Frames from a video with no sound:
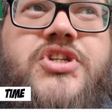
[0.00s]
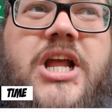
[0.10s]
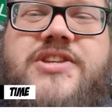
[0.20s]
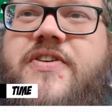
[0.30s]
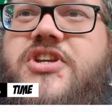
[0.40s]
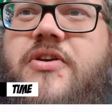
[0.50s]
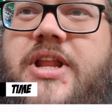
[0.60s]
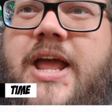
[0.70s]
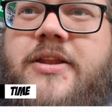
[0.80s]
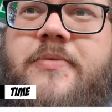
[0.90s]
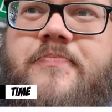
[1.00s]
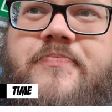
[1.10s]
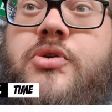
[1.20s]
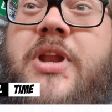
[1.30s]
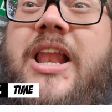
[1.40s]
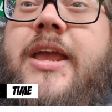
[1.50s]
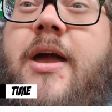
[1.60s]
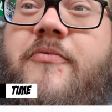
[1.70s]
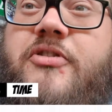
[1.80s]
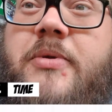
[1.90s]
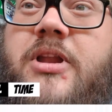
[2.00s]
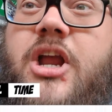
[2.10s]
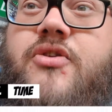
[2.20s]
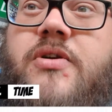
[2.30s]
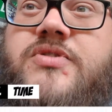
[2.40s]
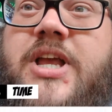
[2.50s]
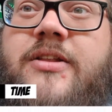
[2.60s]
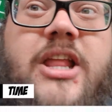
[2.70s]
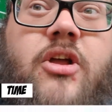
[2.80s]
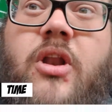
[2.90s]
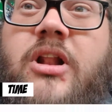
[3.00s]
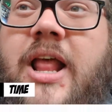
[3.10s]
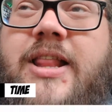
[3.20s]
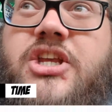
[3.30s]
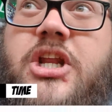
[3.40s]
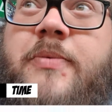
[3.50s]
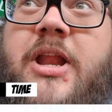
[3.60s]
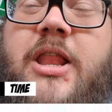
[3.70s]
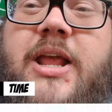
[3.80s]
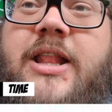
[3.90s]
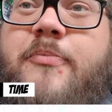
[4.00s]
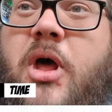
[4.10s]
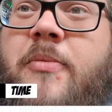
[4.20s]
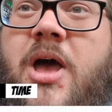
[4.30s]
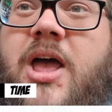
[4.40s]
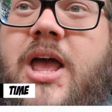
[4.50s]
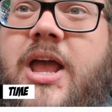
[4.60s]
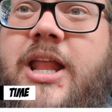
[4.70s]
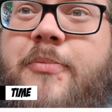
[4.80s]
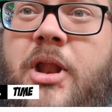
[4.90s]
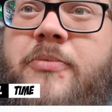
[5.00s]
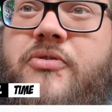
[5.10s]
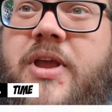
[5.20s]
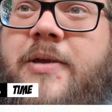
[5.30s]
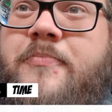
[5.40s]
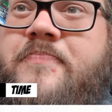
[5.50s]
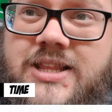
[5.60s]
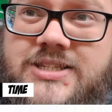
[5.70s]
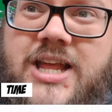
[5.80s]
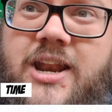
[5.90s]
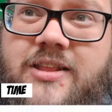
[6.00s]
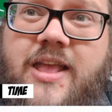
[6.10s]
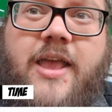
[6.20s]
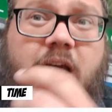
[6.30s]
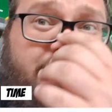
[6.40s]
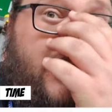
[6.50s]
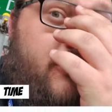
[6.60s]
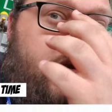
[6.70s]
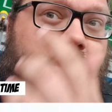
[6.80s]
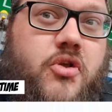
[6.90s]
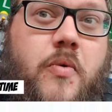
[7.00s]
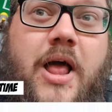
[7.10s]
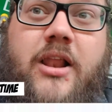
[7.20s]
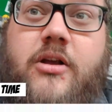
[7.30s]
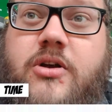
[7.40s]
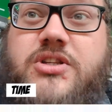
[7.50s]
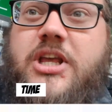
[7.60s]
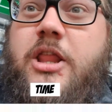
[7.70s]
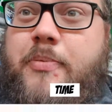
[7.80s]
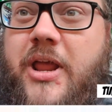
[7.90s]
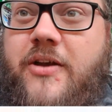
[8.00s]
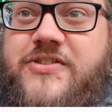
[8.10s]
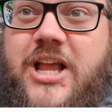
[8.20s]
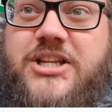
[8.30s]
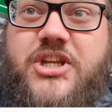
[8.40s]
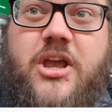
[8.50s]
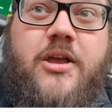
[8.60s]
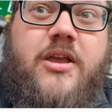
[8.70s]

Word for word: no chance, Fisher, in the end. two nil and comfortable, cruising. They don't look like they should have been in the bottom uh, in the bottom three at the start of the day. I think Luton will do well. Of course, they got the playoffs last year.